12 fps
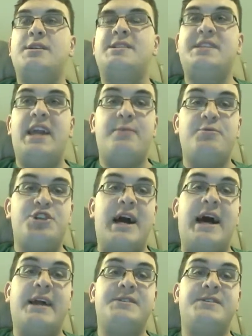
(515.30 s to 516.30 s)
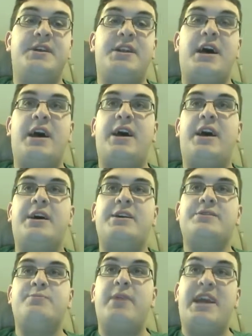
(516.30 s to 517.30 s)
Sam Jackson
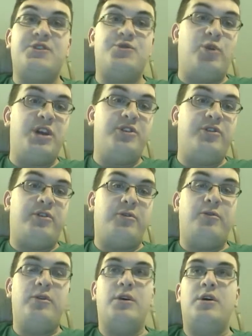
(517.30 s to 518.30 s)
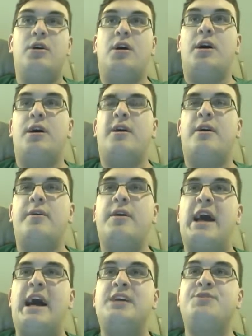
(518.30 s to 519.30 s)
as Mace Windu
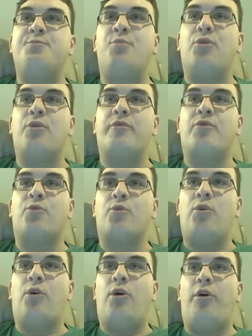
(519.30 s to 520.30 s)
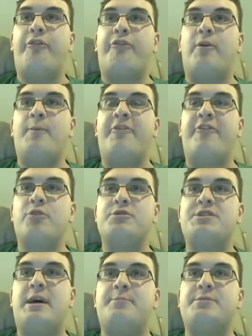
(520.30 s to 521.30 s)
has more of a role from the
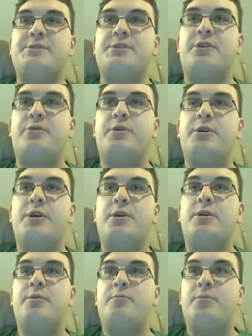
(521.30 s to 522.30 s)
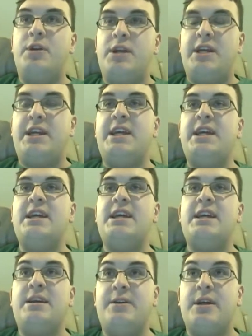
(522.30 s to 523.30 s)
first episode.
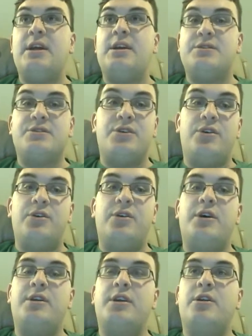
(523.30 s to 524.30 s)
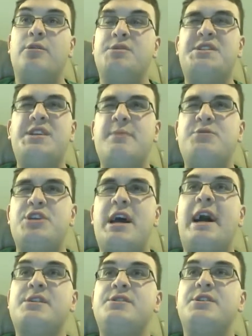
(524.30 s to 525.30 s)
He is good. You know, Sam
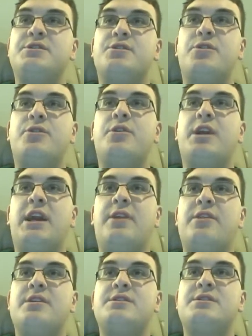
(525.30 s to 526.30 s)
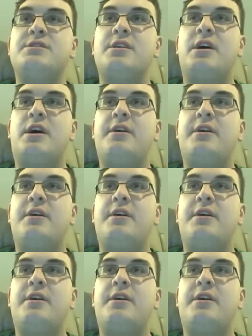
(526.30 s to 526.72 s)
Jackson is good in this,